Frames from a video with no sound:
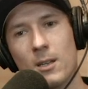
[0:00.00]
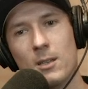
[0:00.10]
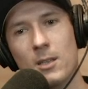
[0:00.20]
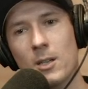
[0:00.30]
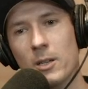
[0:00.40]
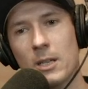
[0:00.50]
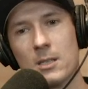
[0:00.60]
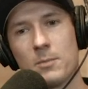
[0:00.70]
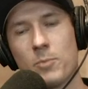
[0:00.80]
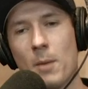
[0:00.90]
you know, in
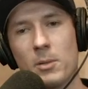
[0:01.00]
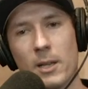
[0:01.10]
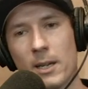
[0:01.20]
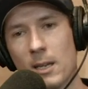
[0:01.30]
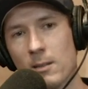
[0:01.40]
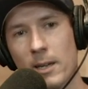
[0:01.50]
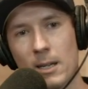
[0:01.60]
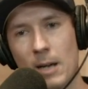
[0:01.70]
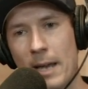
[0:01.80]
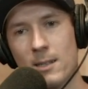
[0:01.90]
his probably like in
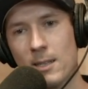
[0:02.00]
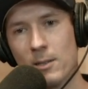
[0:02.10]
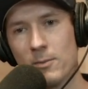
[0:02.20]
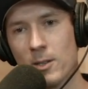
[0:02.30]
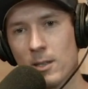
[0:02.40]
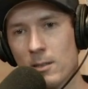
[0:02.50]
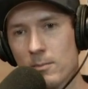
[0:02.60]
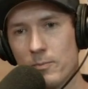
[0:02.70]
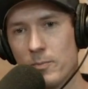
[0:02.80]
like I didn't take a fucking